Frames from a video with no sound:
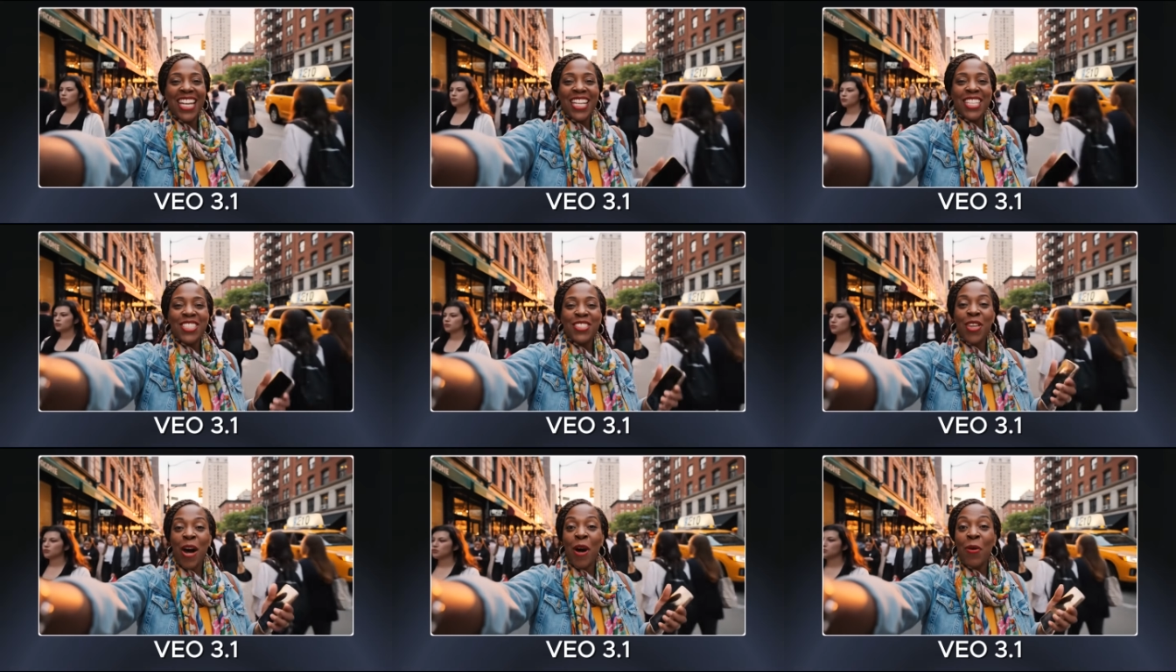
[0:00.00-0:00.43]

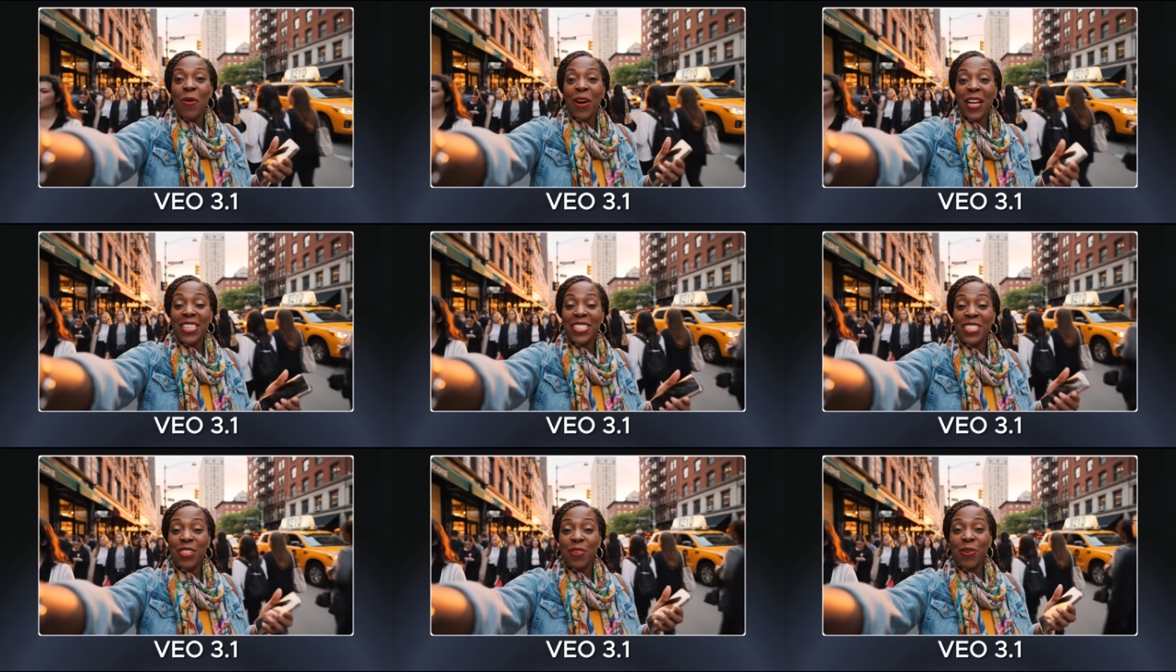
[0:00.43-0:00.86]
So I
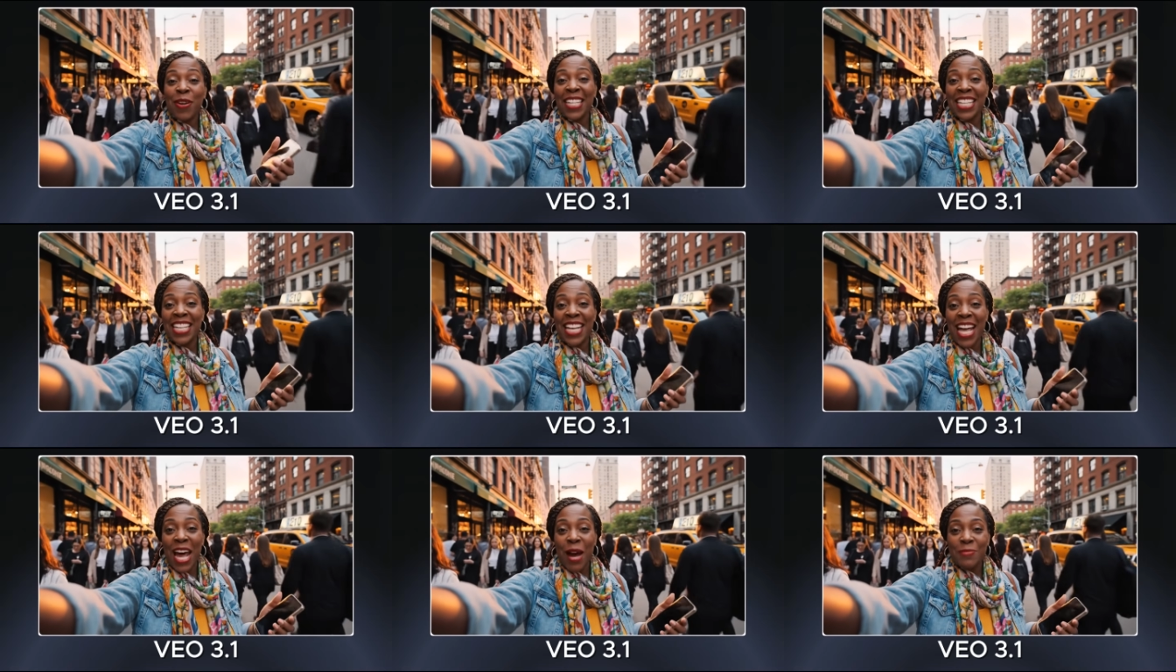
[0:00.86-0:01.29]
wanted to
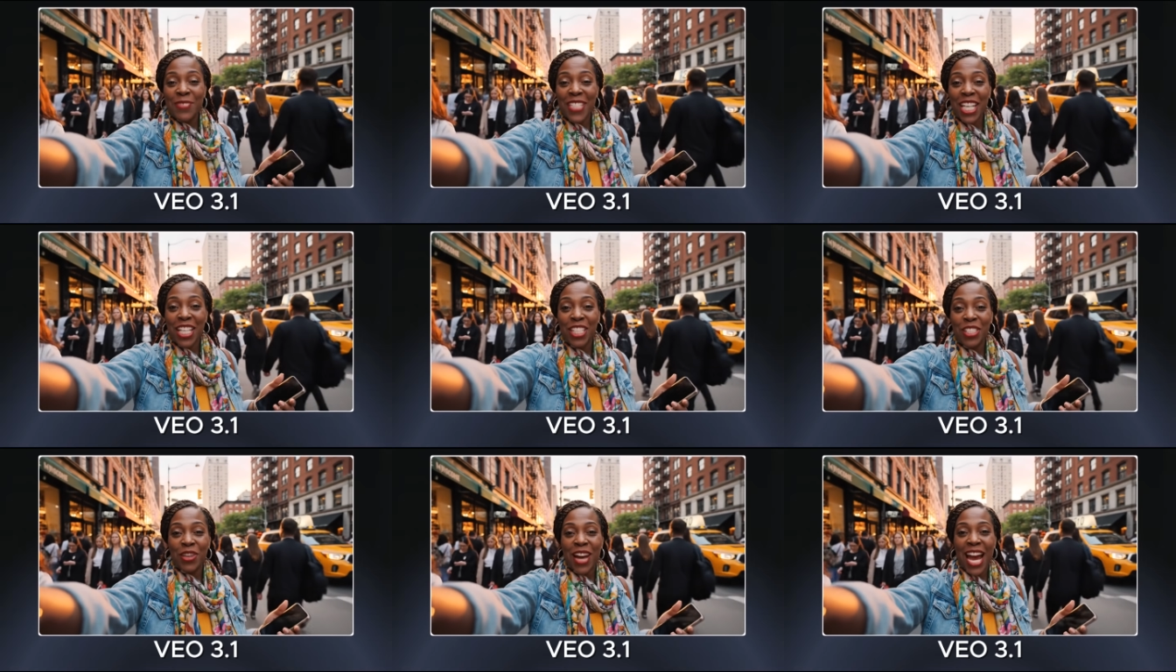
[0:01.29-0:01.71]
quickly
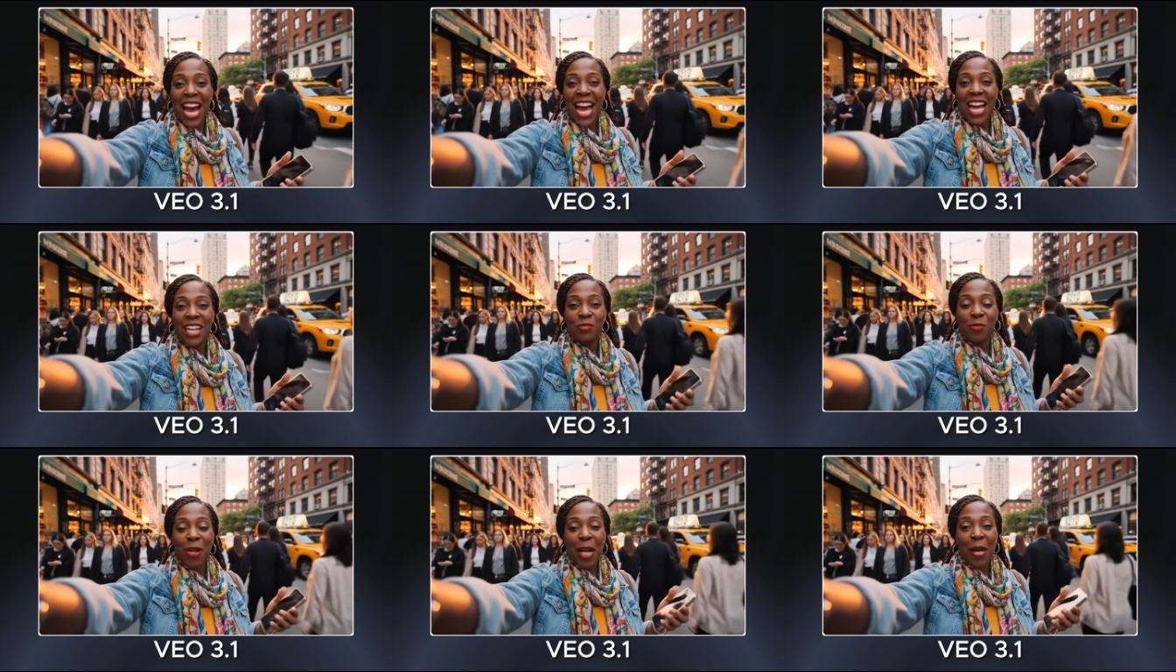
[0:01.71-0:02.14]
update you
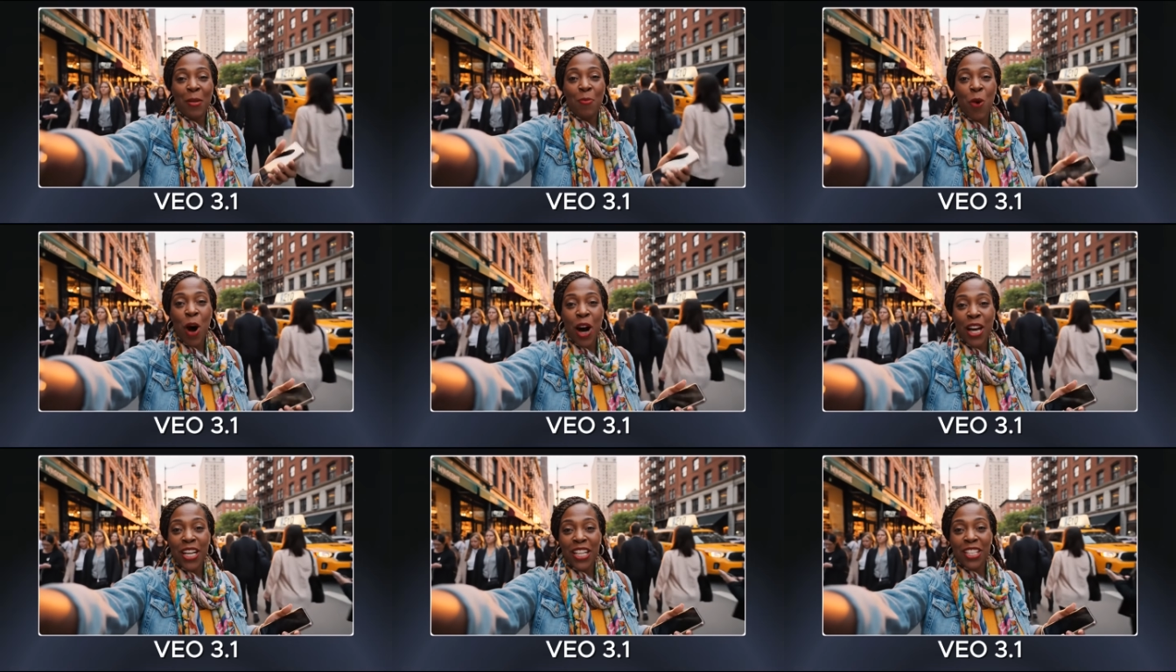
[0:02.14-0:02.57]
guys while I'm
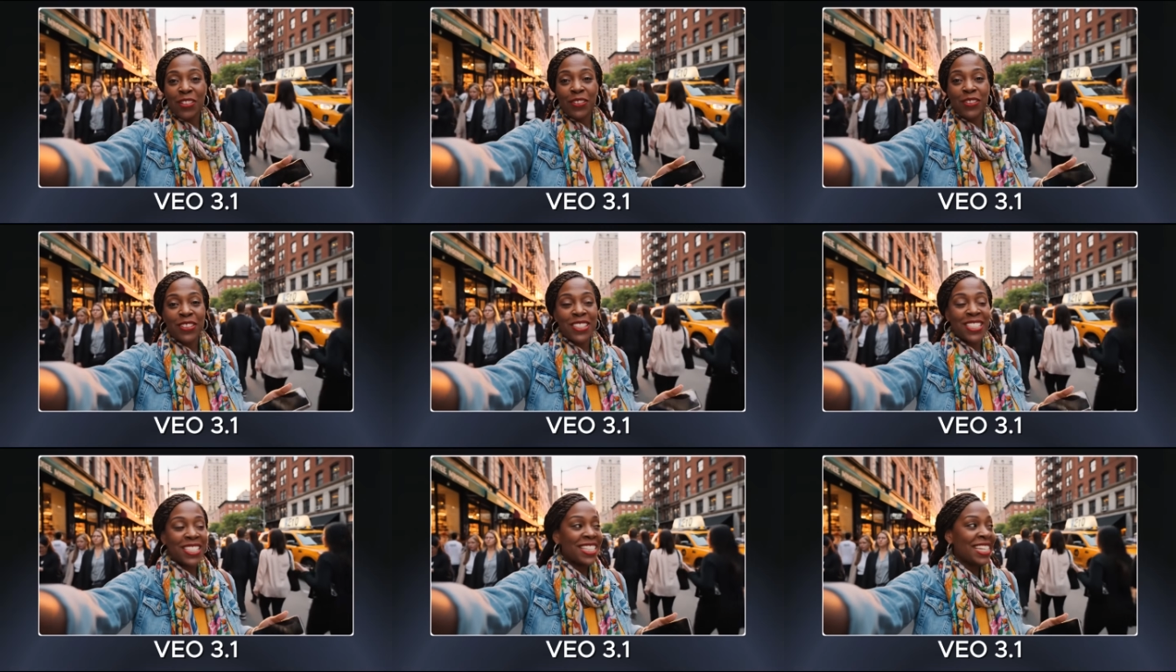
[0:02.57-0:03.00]
walking
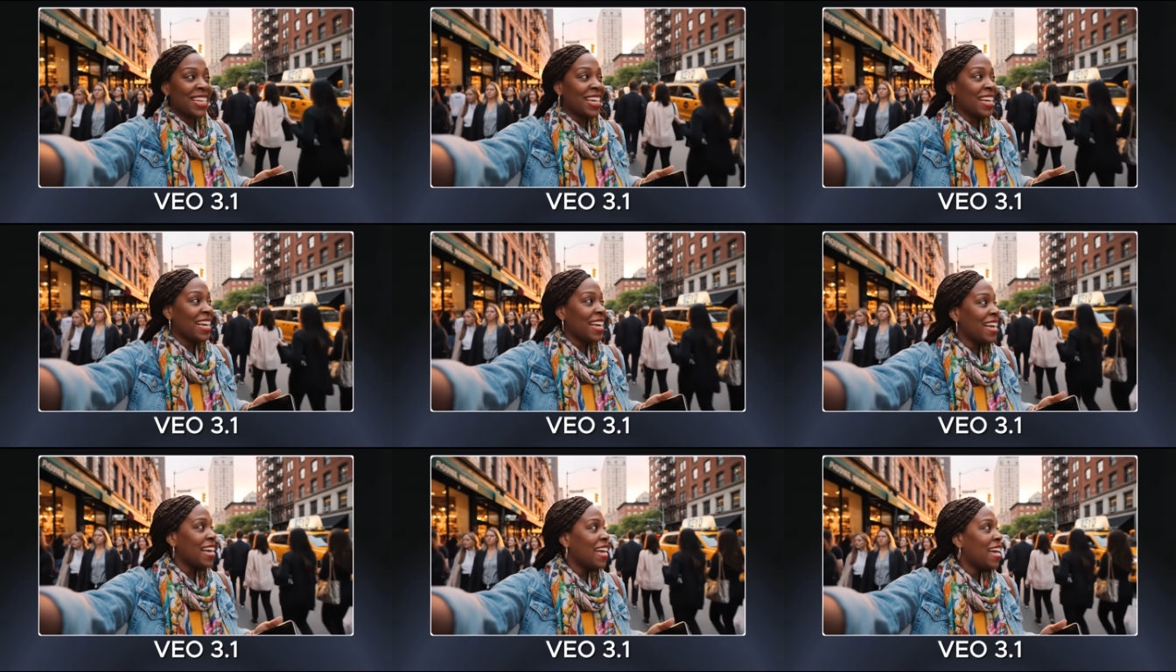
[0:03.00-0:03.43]
through the
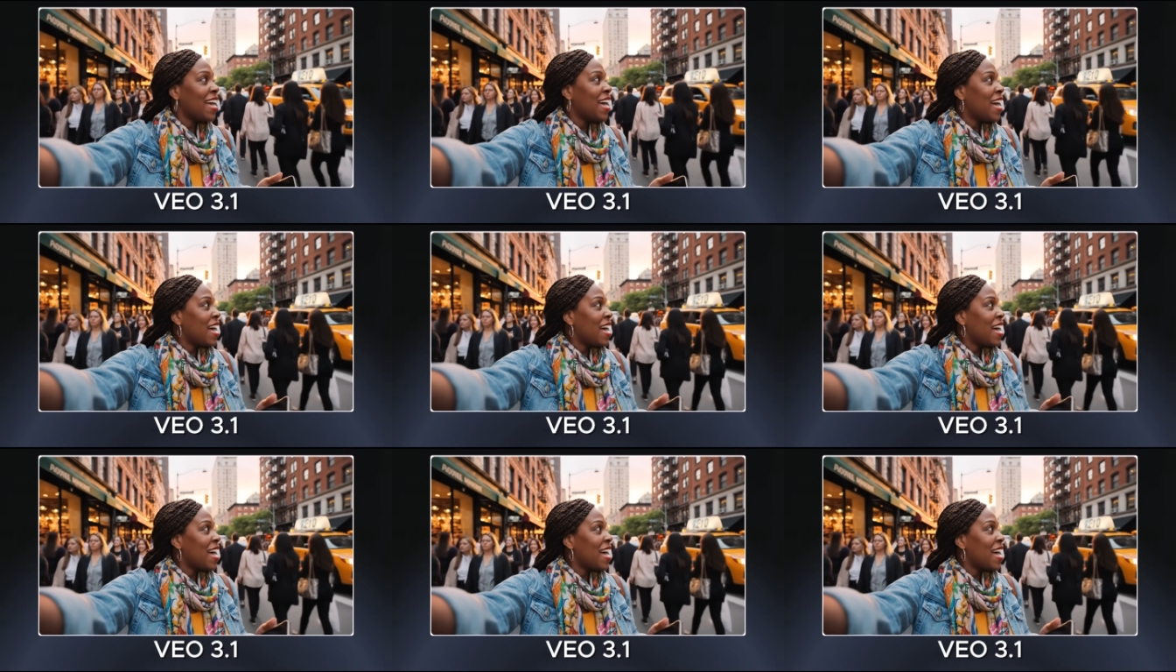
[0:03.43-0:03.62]
city.